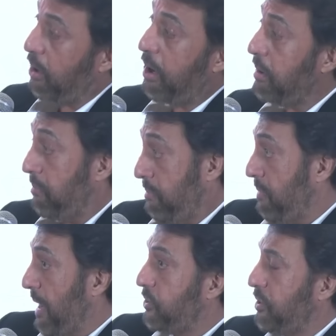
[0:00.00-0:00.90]
or
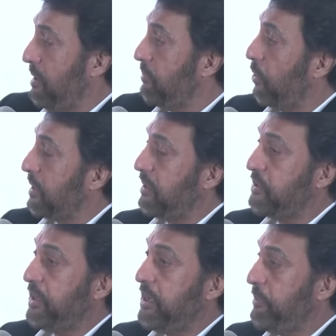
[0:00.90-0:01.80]
actually more than the
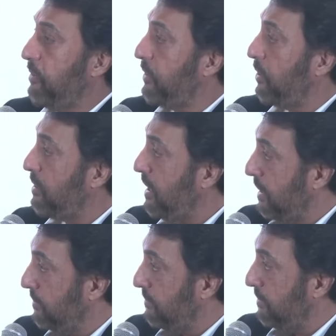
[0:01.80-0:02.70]
GDP of Turkey.
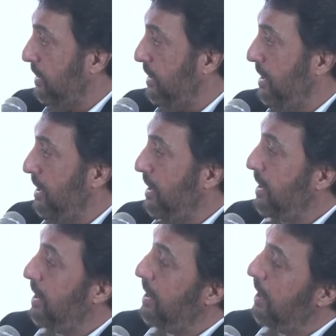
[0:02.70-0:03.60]
Yeah.
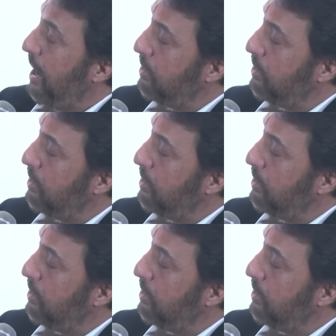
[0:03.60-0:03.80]
Now